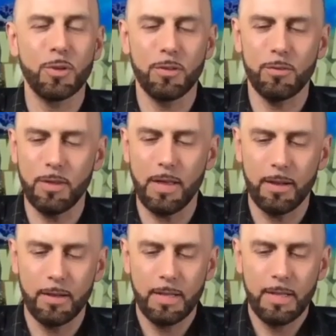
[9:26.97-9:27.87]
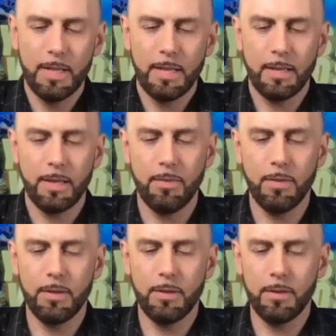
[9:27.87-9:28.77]
can see that. And
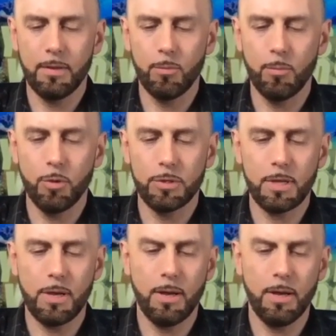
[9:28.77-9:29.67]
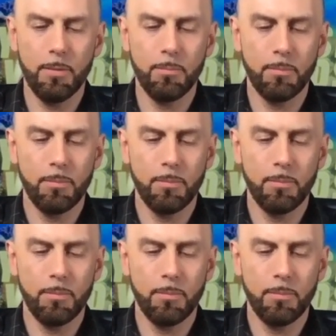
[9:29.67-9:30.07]
then one more time.